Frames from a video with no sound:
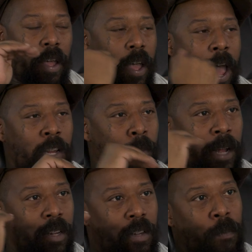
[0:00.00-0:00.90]

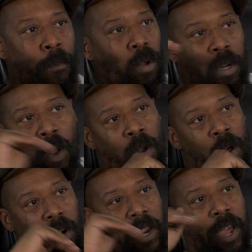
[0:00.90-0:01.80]
aspect is mo- no
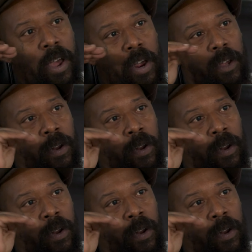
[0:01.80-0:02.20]
longer there.